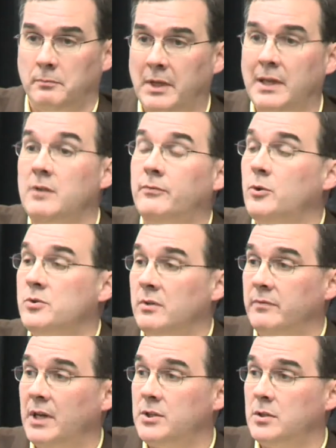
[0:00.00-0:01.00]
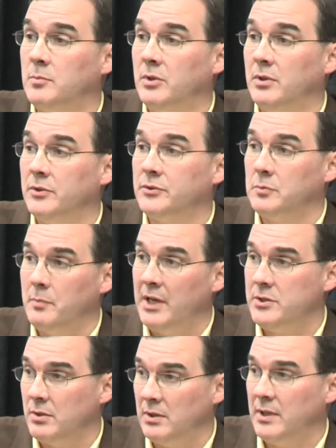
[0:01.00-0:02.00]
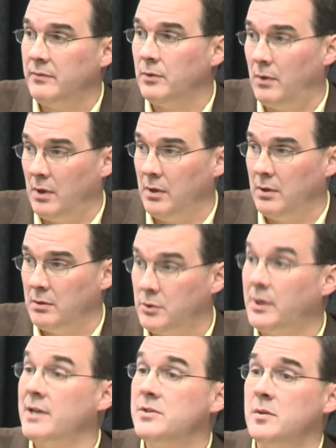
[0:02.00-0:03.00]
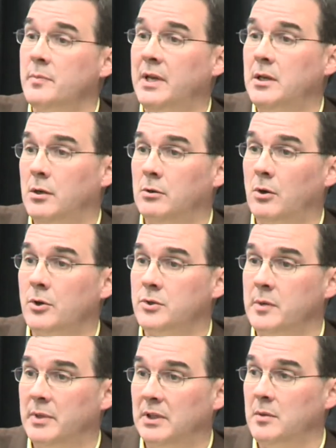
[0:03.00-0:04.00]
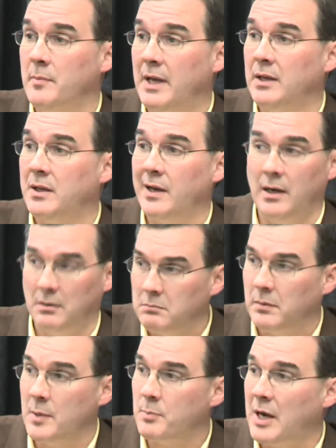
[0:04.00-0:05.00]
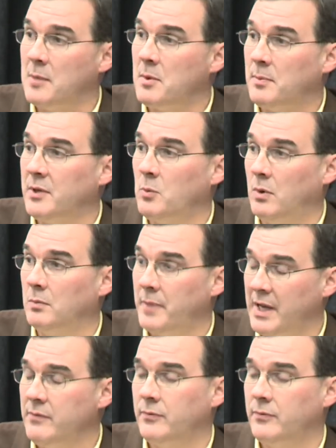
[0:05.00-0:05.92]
eating fruits and vegetables makes you live longer. Try submitting your grocery bill to Medicare. They probably won't pay